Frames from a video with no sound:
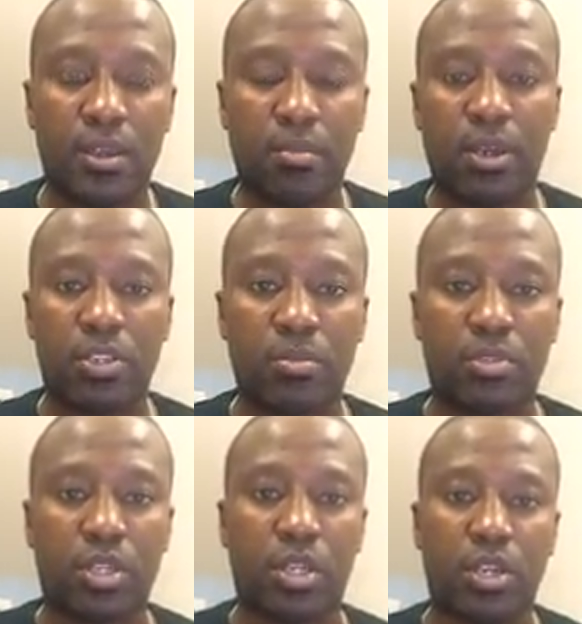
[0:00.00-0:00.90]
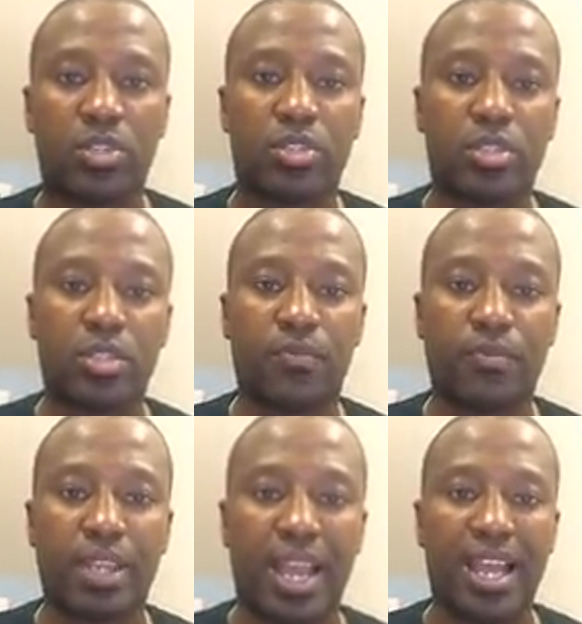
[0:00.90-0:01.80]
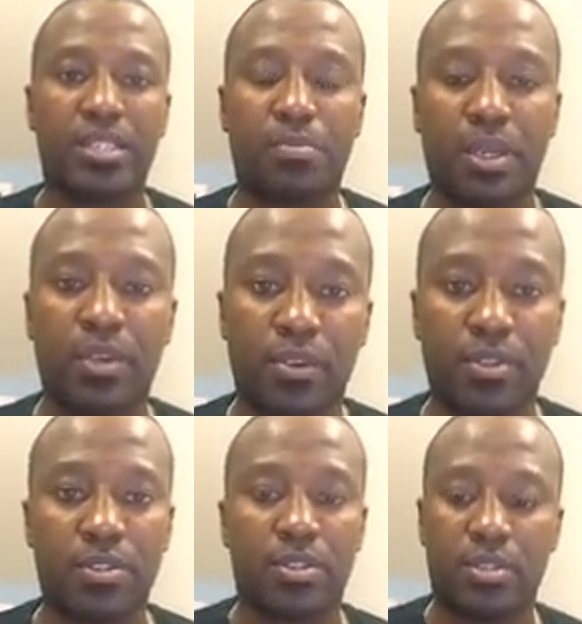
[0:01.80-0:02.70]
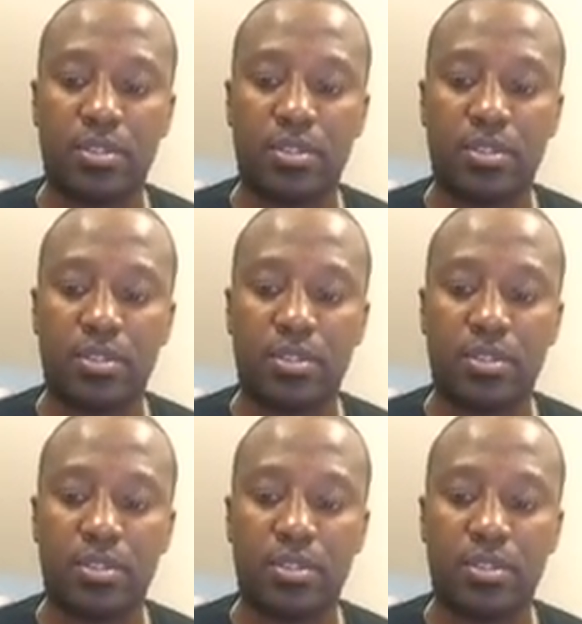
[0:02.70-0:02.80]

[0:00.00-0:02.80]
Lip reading: But it's up to us as parents